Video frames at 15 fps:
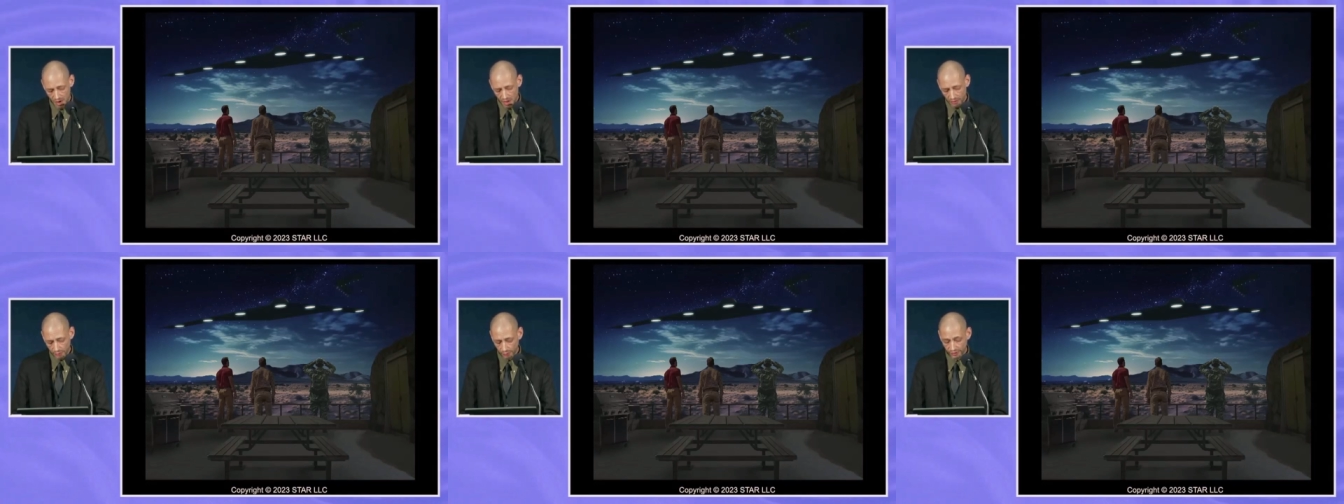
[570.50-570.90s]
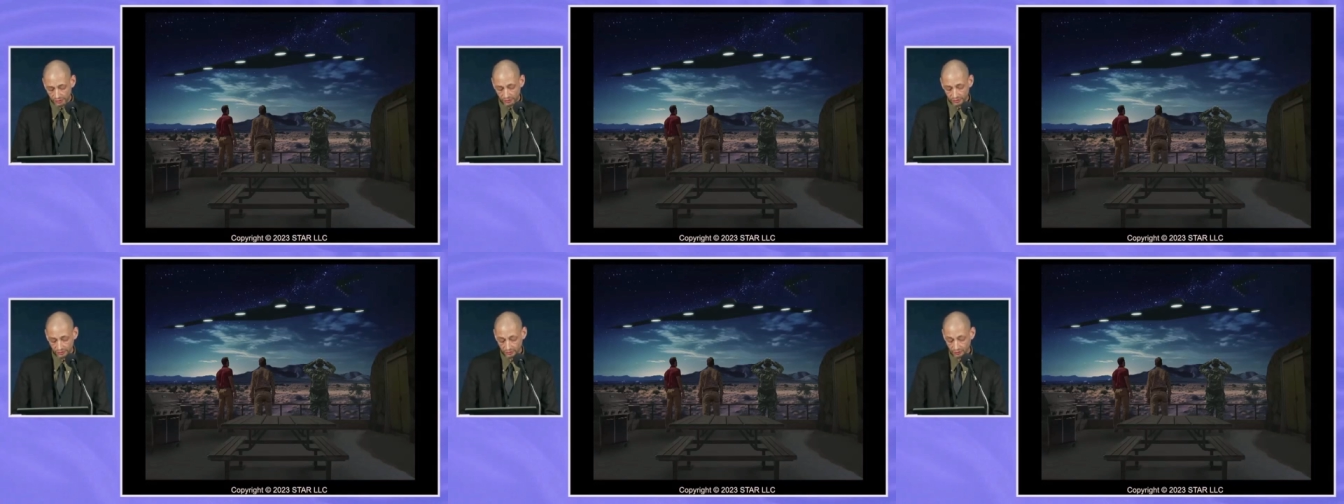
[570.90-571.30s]
The
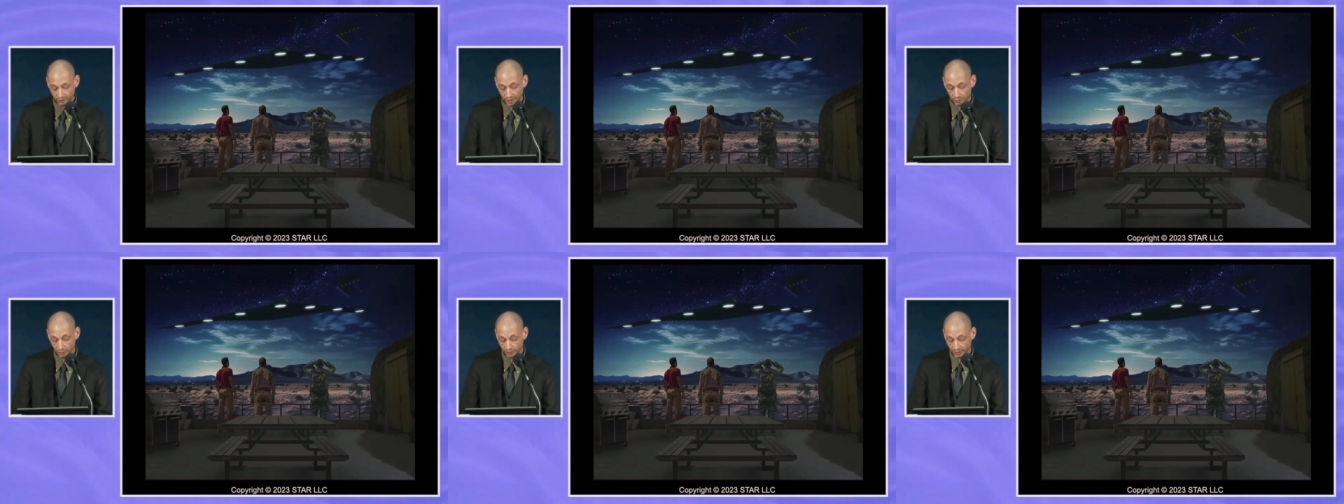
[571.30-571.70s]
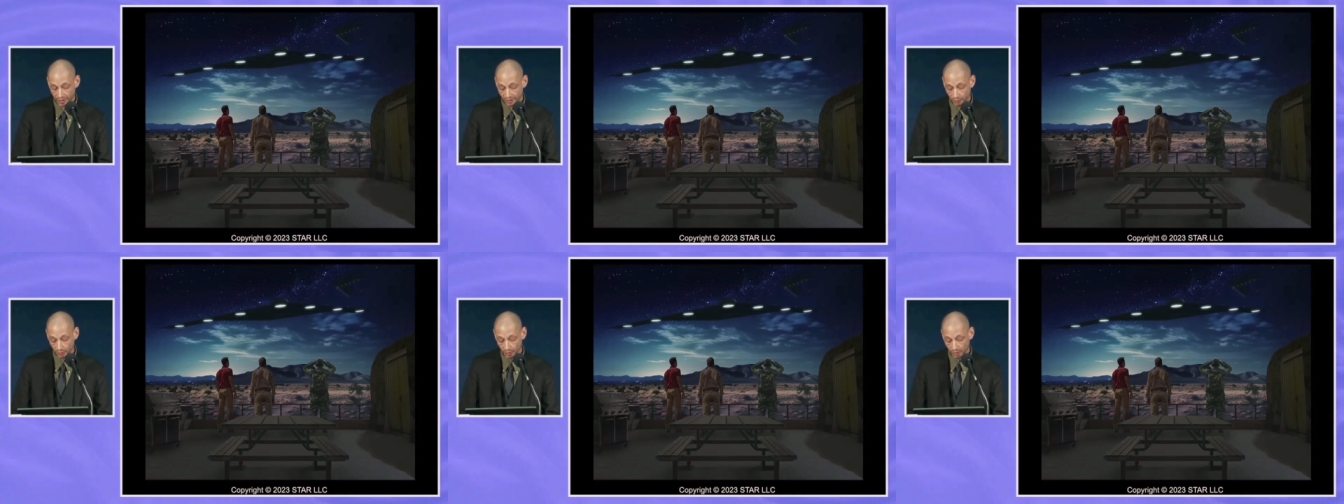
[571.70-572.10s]
reason this event was
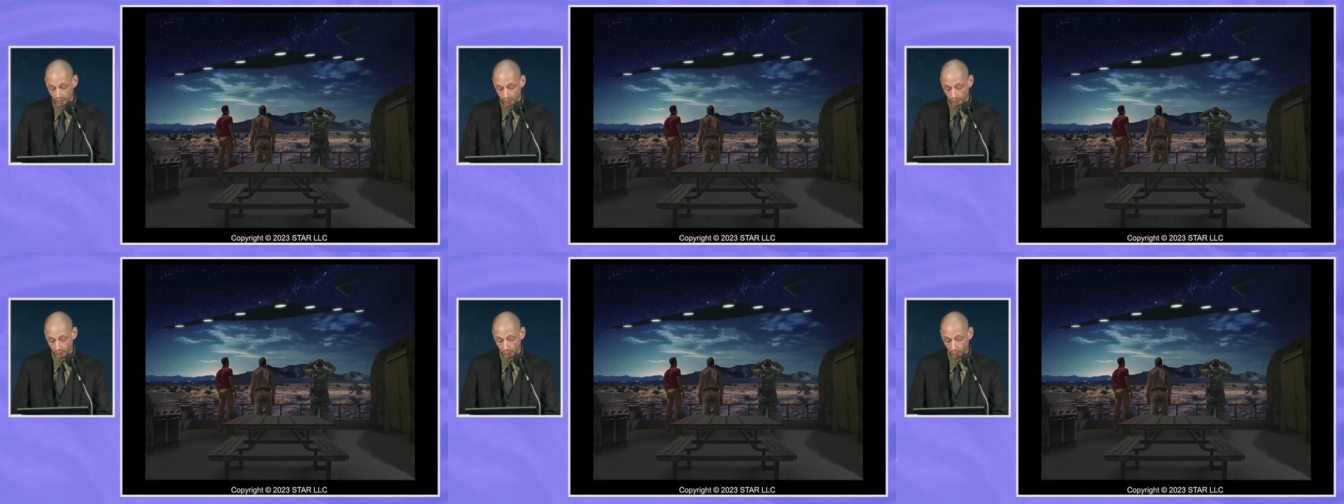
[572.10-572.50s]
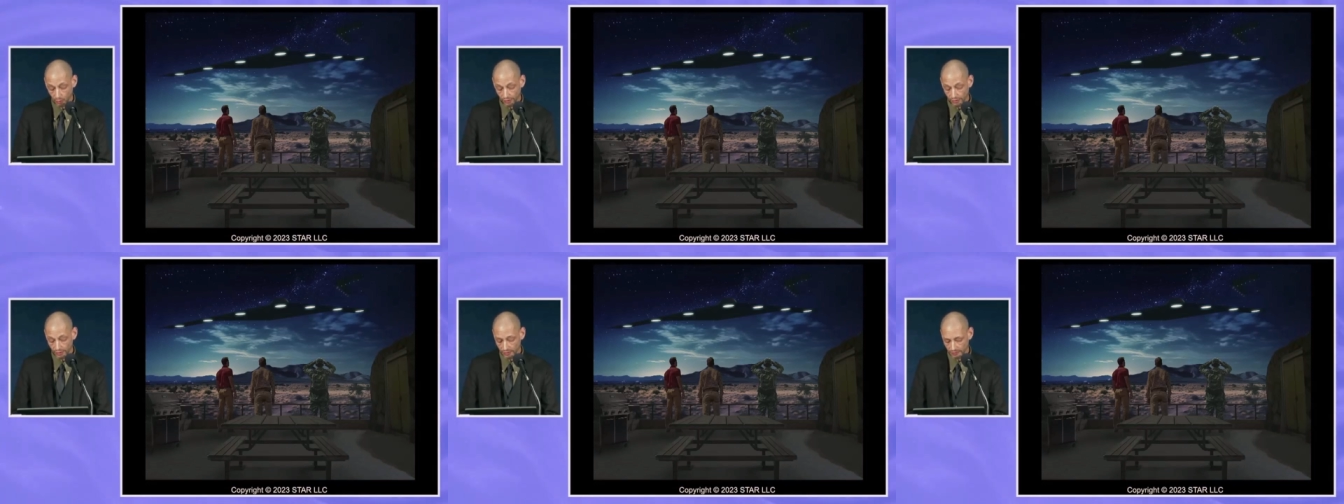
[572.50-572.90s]
not uh,
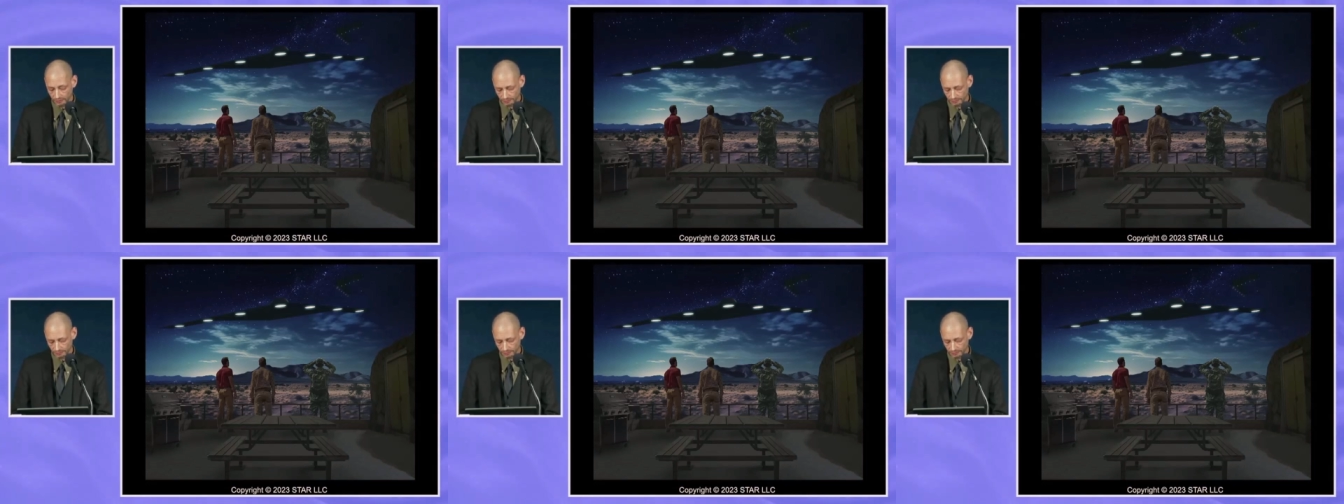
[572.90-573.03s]
reported